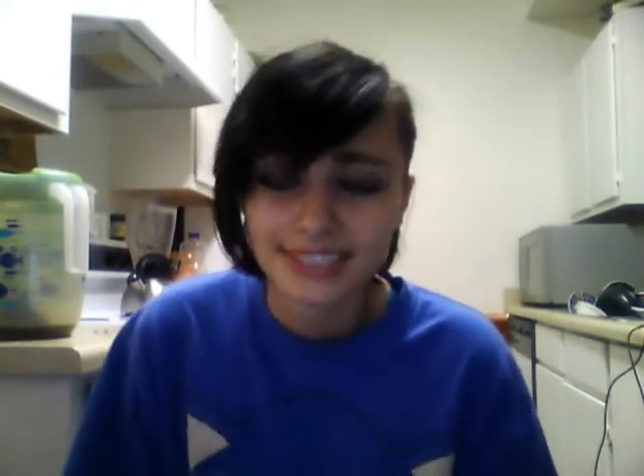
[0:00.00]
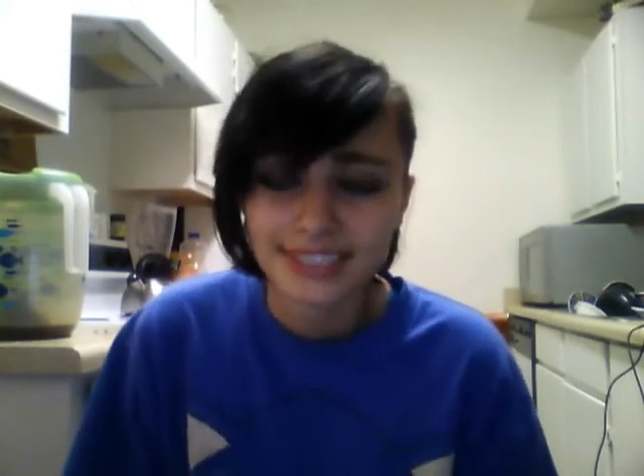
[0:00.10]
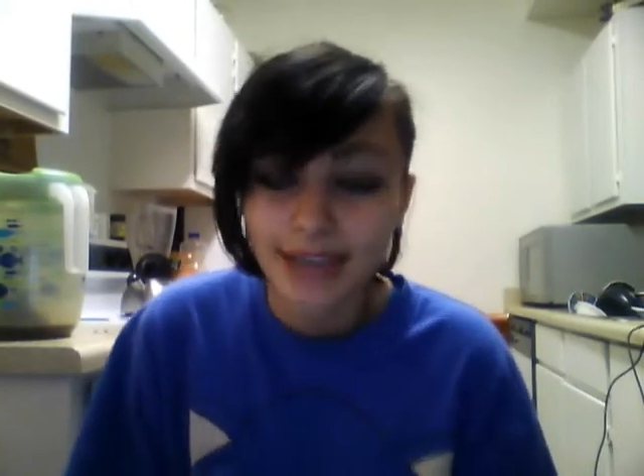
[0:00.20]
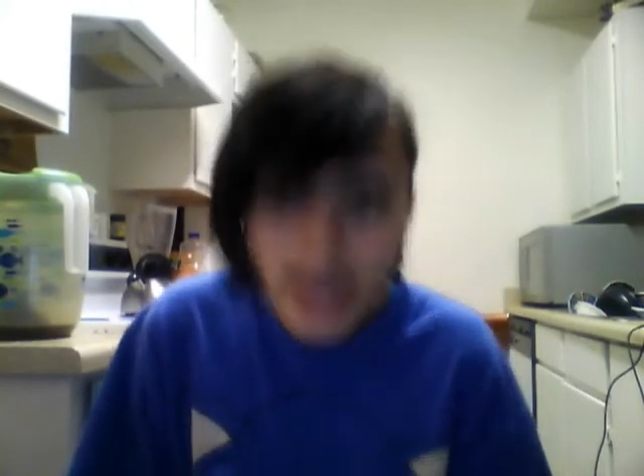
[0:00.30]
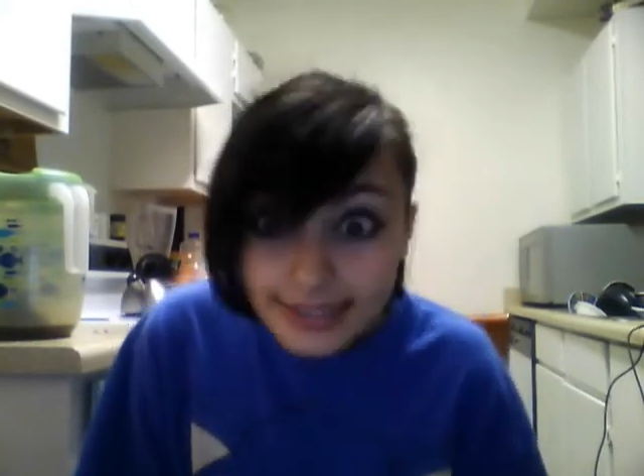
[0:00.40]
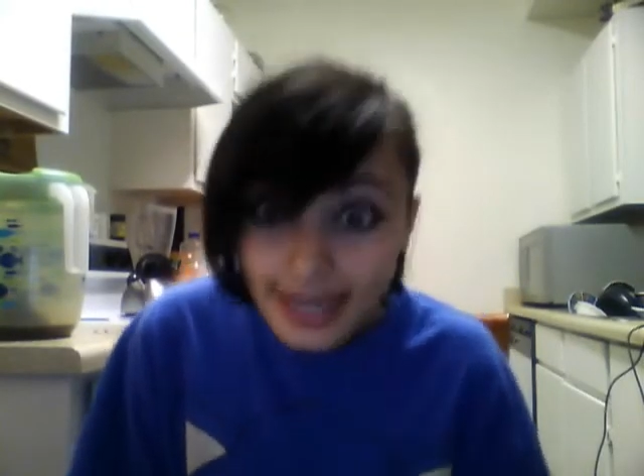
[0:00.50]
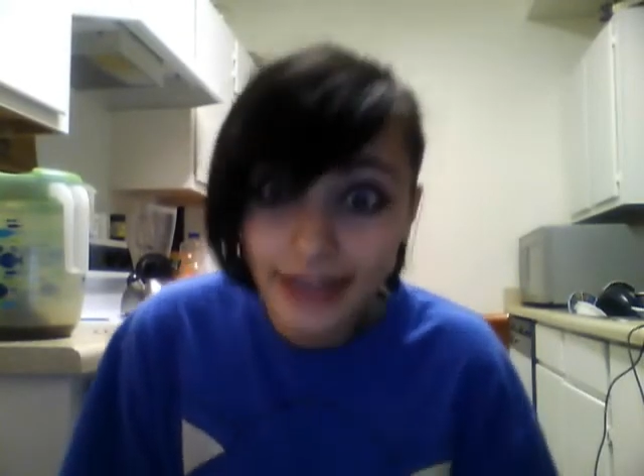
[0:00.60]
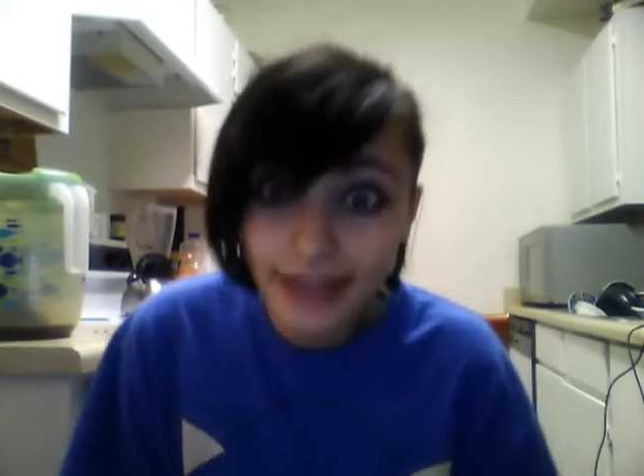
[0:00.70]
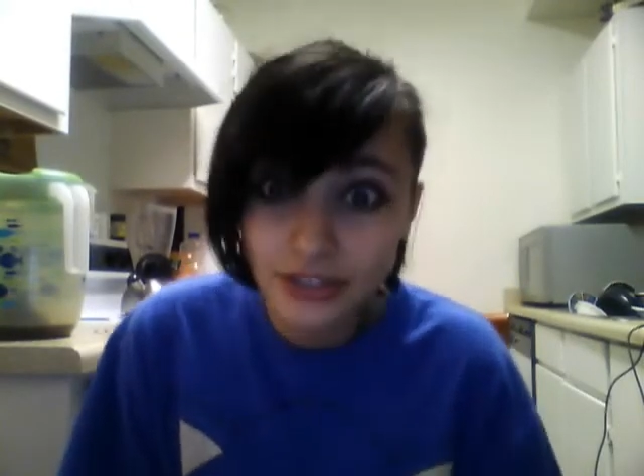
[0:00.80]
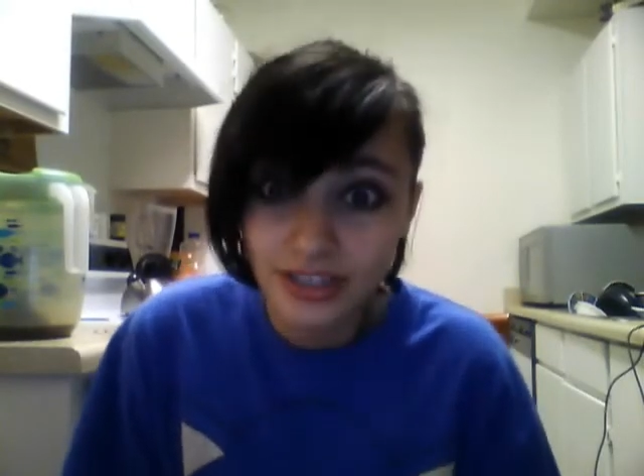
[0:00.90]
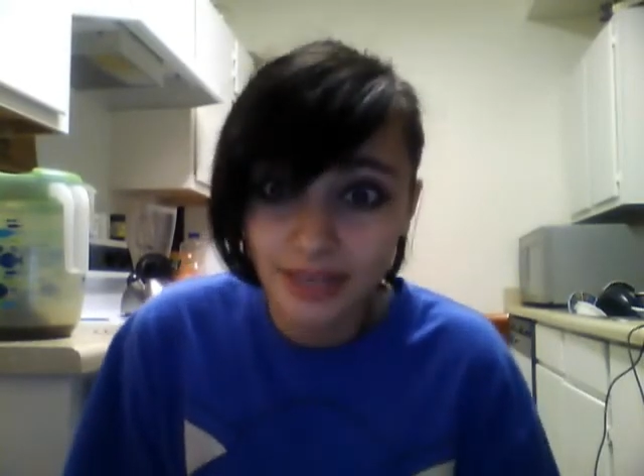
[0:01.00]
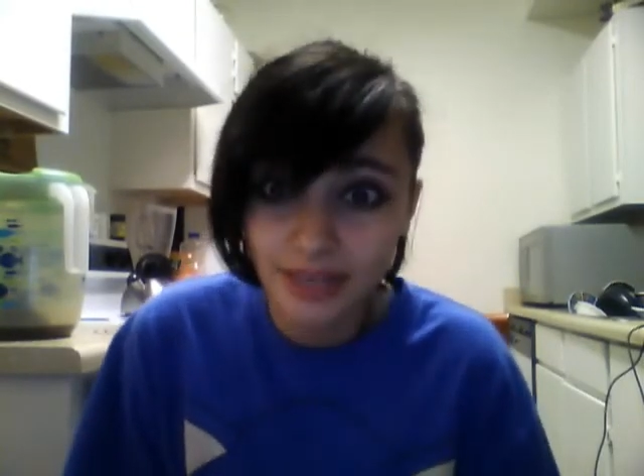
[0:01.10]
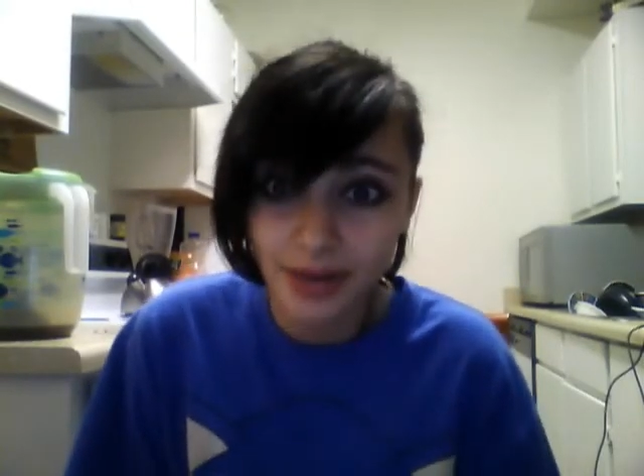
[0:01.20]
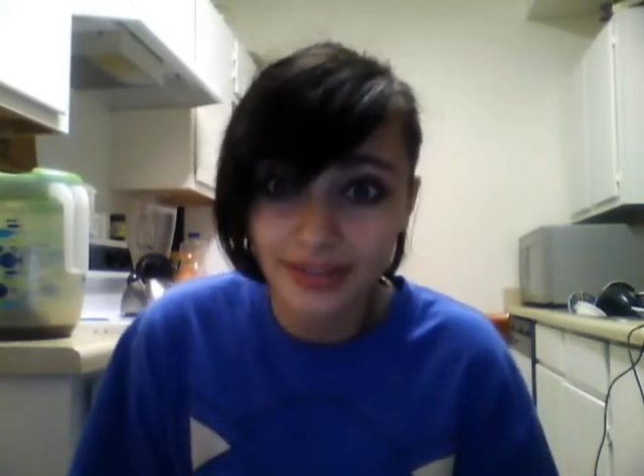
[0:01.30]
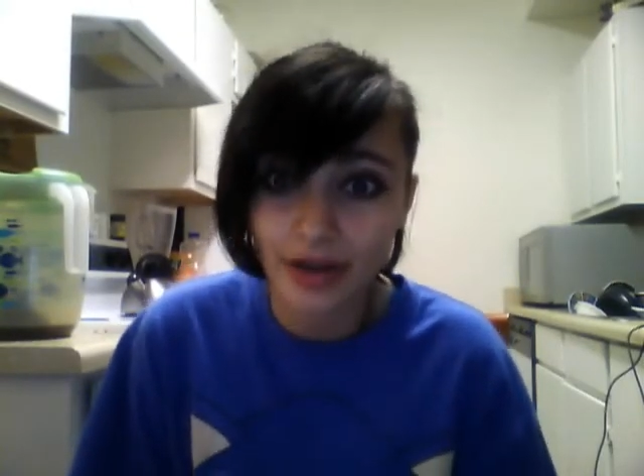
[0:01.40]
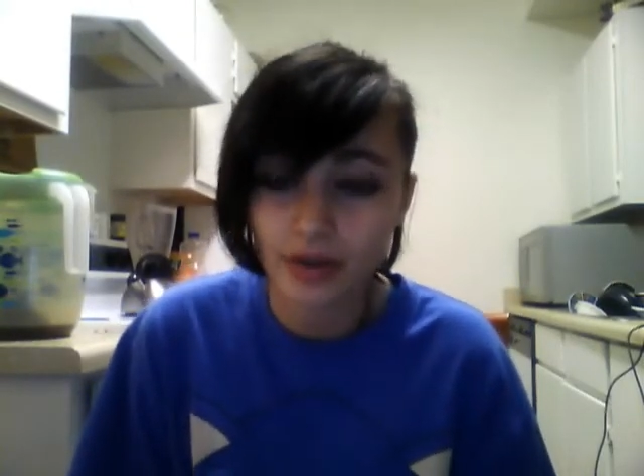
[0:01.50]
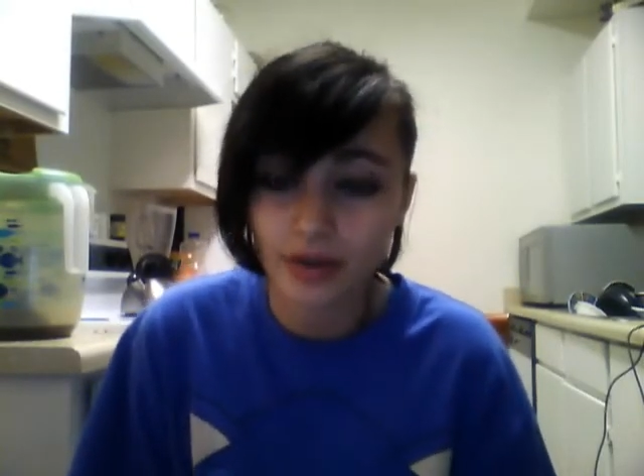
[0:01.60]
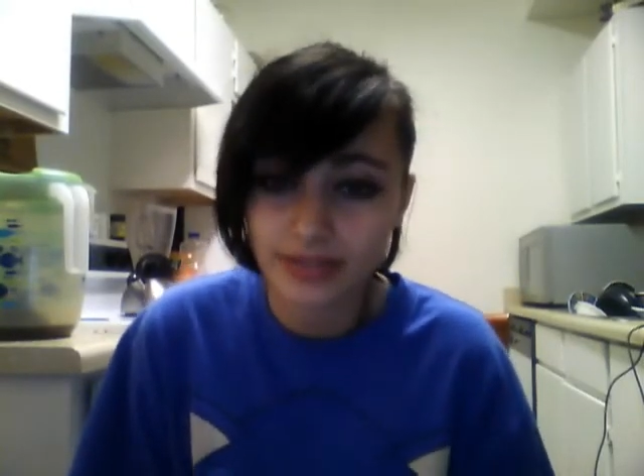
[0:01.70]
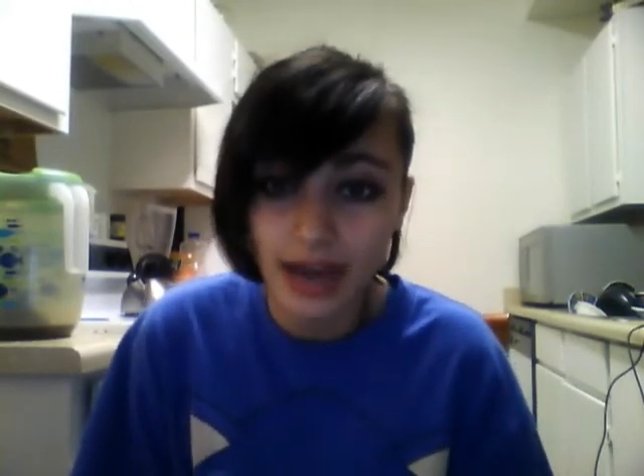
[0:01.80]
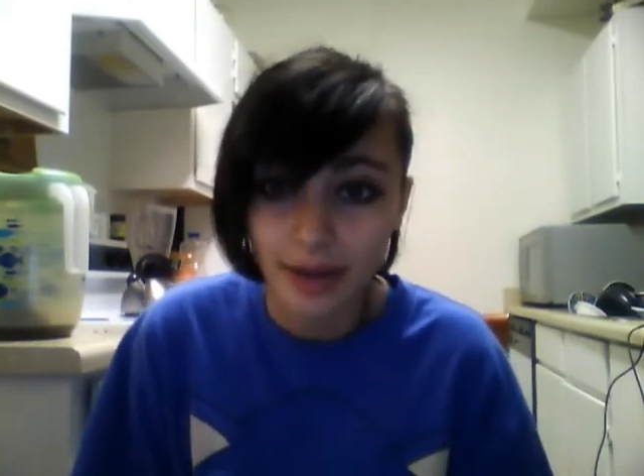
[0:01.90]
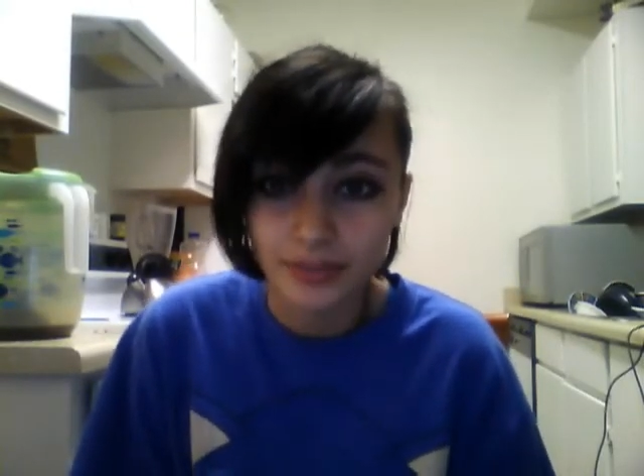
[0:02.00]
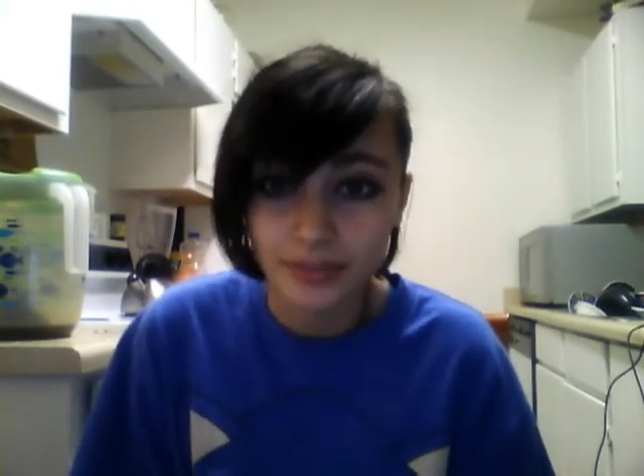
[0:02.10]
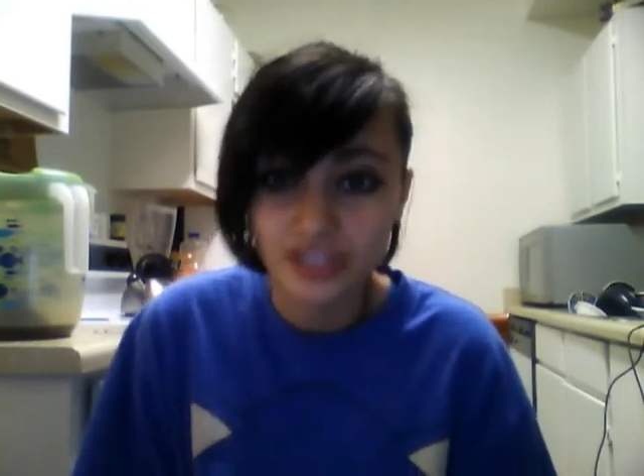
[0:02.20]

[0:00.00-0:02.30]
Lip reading: Not saying you should think about that all the time.